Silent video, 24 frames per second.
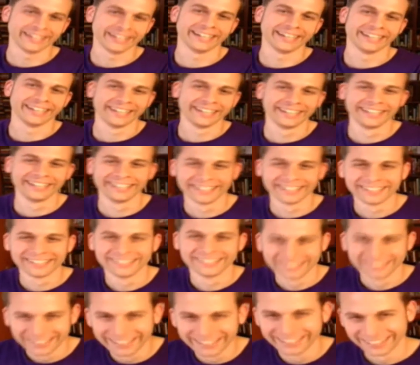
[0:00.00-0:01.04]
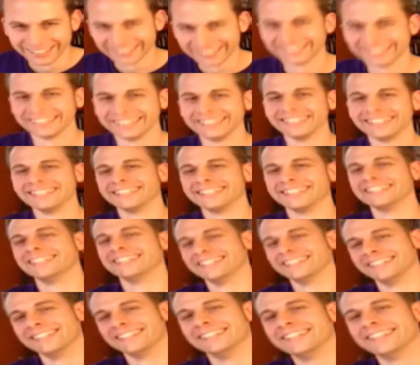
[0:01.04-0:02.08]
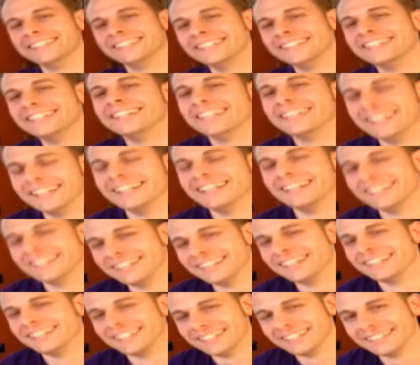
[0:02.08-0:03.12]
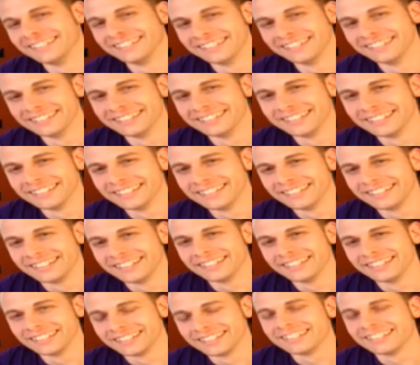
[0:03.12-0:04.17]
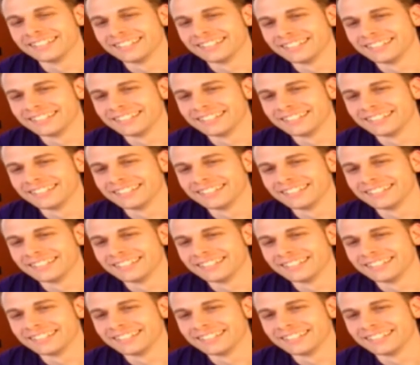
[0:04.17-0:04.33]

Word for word: Oh, he turns him vegetarian, so they're not flesh eaters anymore.